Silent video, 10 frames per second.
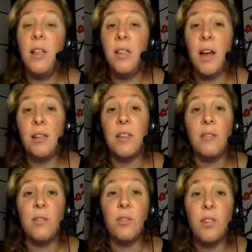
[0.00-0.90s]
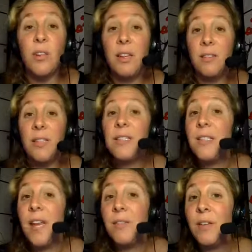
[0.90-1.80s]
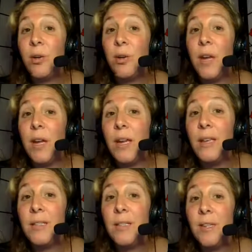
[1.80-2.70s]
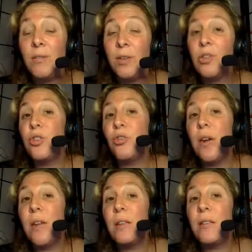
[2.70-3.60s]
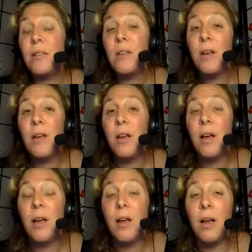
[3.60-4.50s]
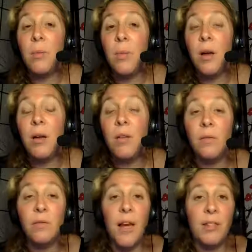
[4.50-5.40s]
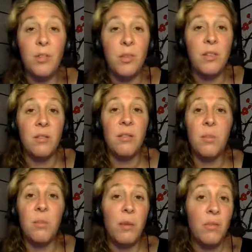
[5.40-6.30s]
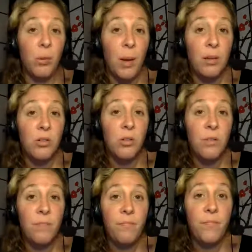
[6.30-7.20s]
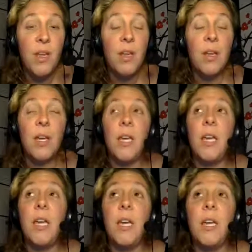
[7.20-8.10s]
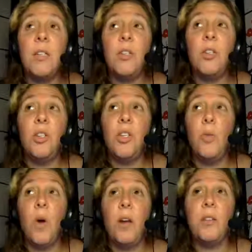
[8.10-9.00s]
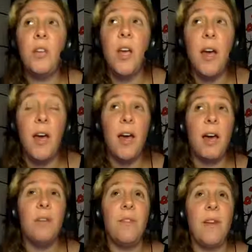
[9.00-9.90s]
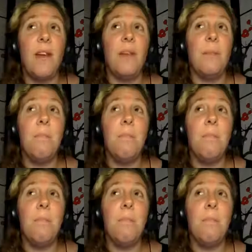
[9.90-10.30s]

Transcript: a lot of diversity, at least 7 or 8 different strains of lactobacillus and bifidobacter. And you want to have at